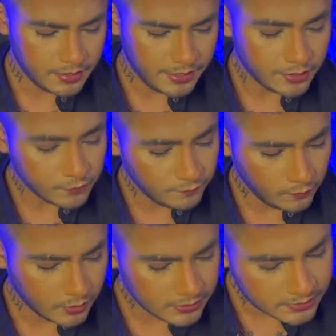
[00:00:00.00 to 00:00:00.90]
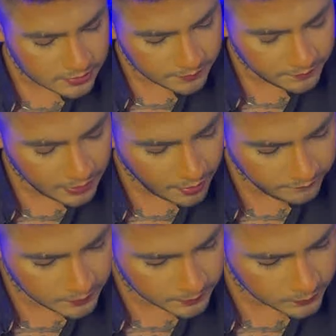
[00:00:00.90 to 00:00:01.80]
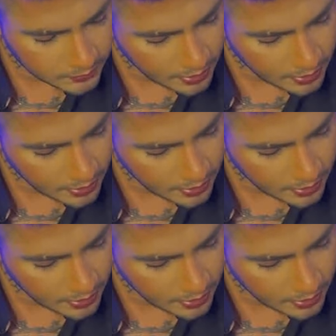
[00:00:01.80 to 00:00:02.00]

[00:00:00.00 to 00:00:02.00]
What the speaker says: Eight of Wands, we have the Moon,